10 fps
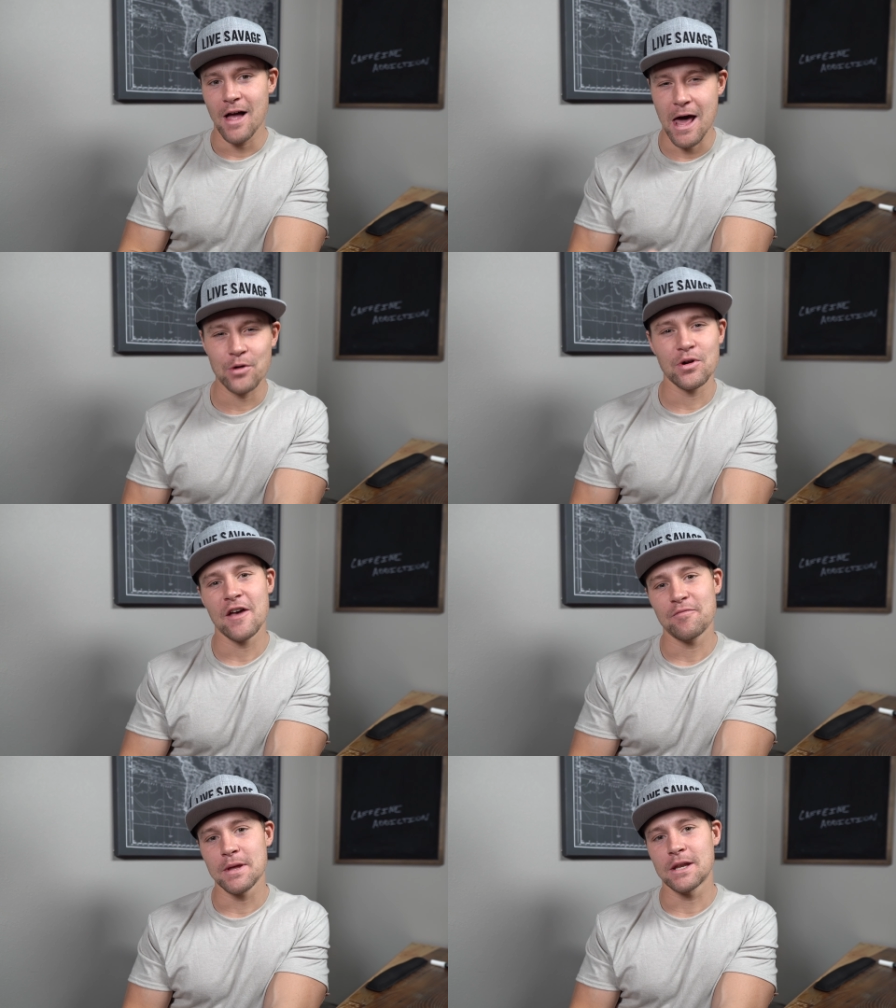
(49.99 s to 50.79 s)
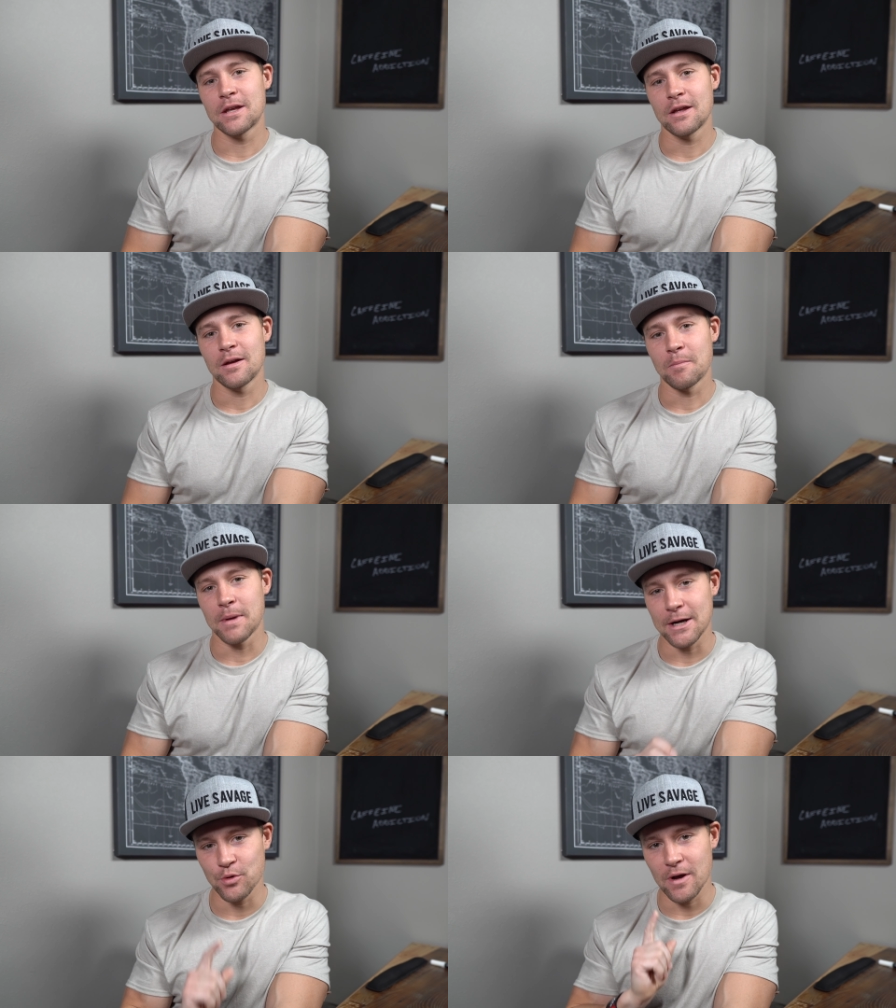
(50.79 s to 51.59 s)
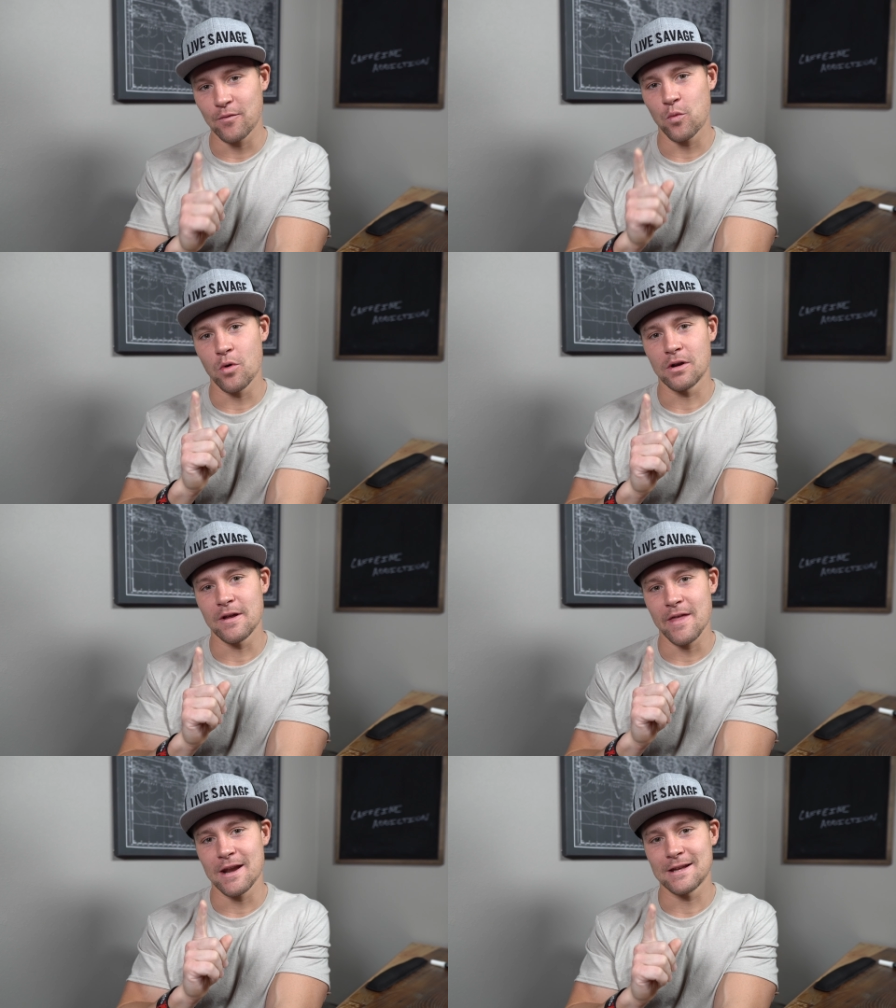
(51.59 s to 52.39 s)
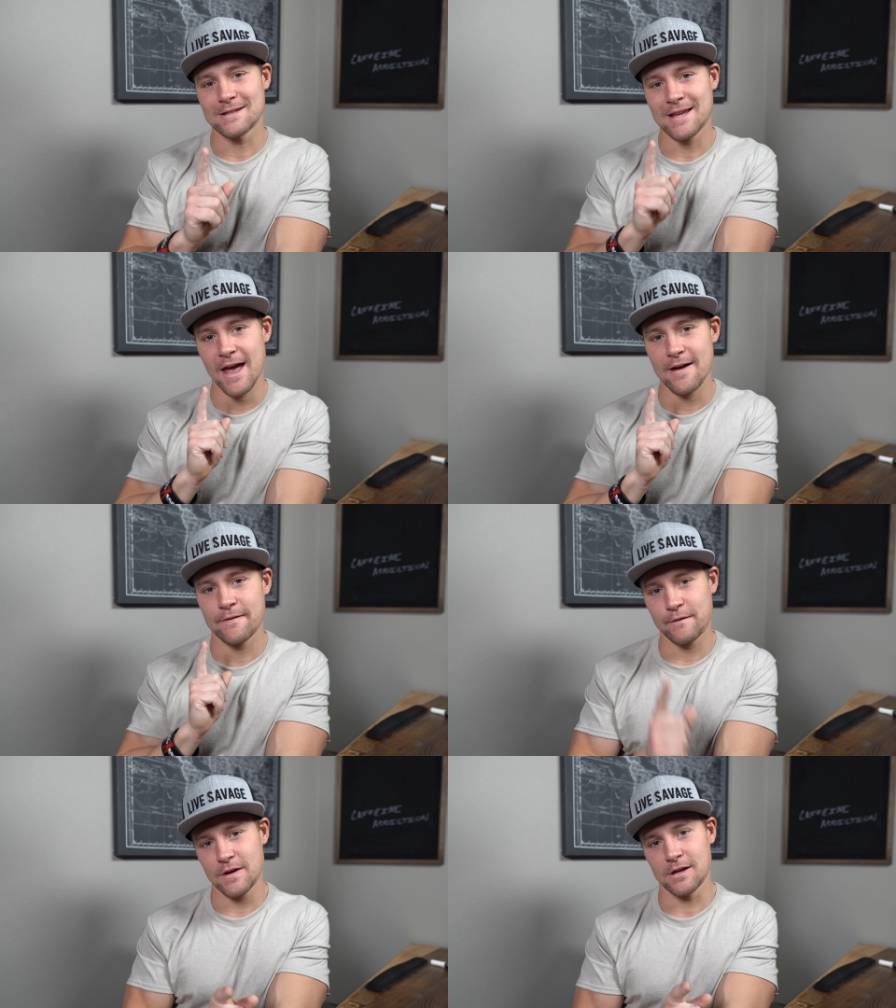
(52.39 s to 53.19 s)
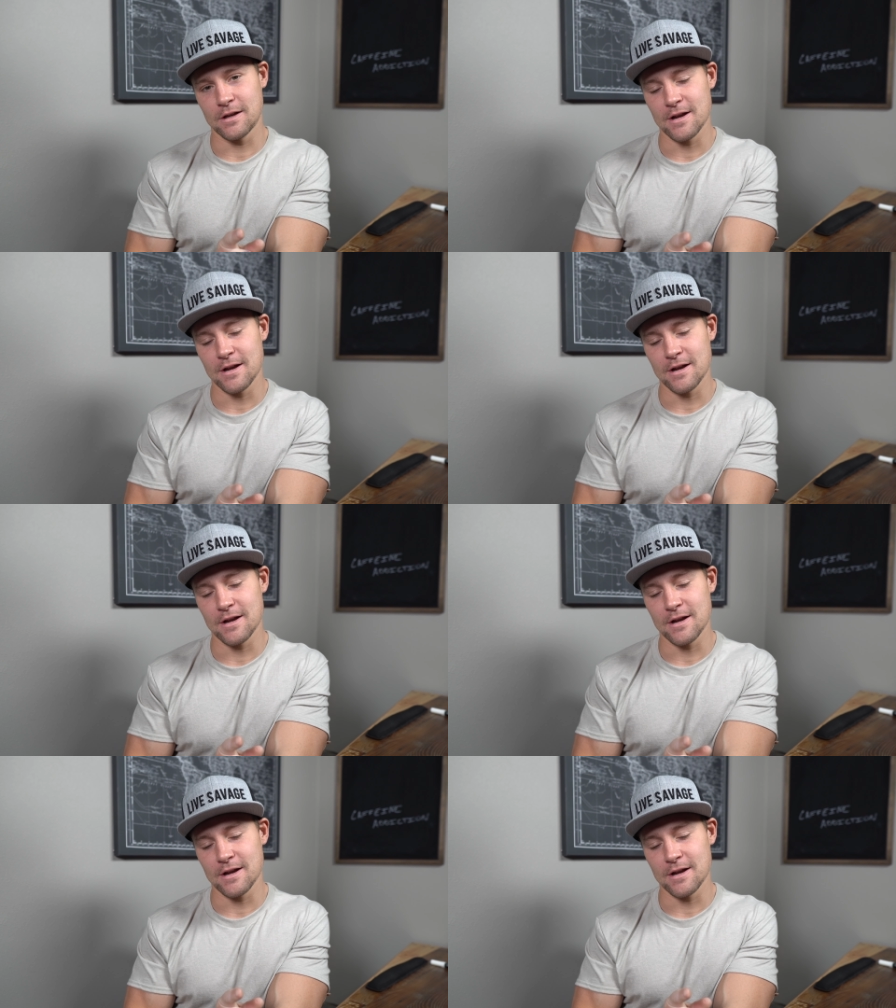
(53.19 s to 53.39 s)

I don't have many, but I do have one, and that is caffeine.